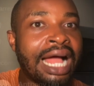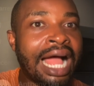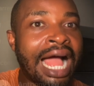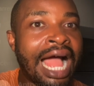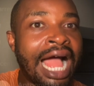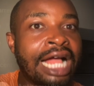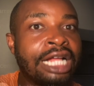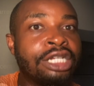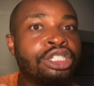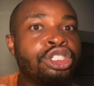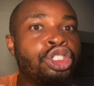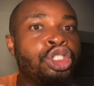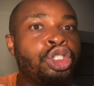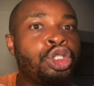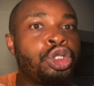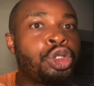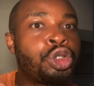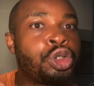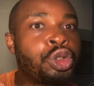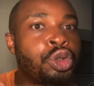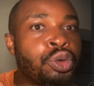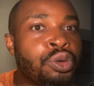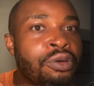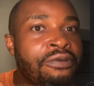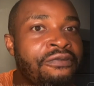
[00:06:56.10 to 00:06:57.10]
and
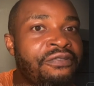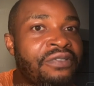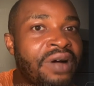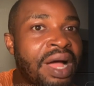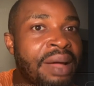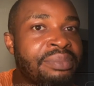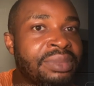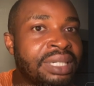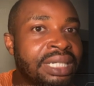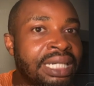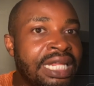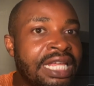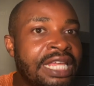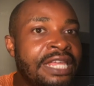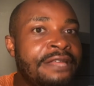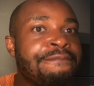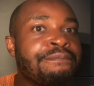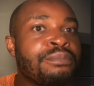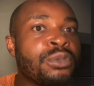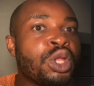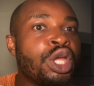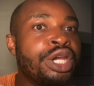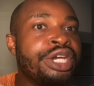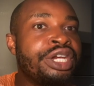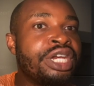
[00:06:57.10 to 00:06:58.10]
through family
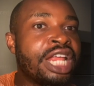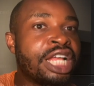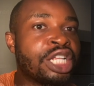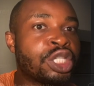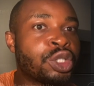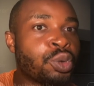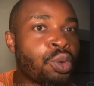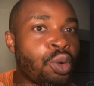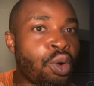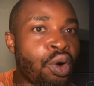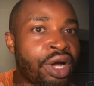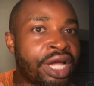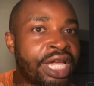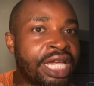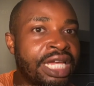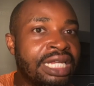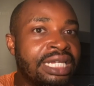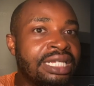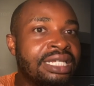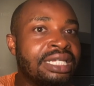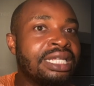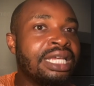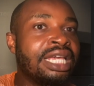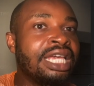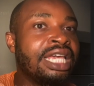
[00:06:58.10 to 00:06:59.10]

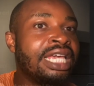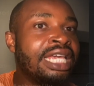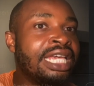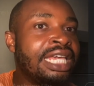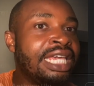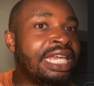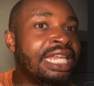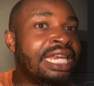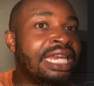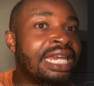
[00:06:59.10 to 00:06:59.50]
networking, he